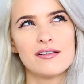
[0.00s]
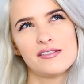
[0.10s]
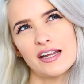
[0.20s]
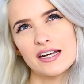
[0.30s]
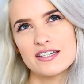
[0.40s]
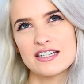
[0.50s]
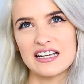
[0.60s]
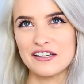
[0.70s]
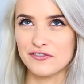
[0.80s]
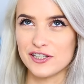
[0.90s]
second
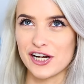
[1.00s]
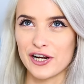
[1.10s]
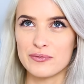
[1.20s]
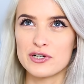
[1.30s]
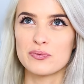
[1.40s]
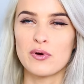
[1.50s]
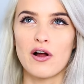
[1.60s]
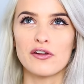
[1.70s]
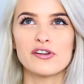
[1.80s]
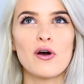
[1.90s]
to last video, which
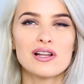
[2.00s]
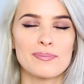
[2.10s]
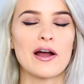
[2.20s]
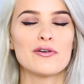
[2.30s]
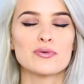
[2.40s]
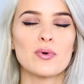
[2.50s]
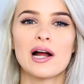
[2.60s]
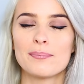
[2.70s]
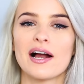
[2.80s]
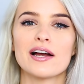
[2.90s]
was all about
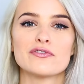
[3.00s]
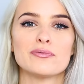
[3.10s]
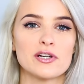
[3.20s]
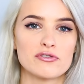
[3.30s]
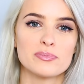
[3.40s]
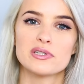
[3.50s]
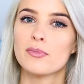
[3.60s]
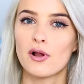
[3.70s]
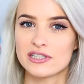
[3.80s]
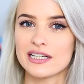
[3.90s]
what I packed for my trip to the
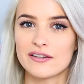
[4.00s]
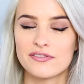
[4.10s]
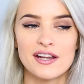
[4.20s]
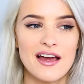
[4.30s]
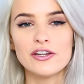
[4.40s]
Maldives,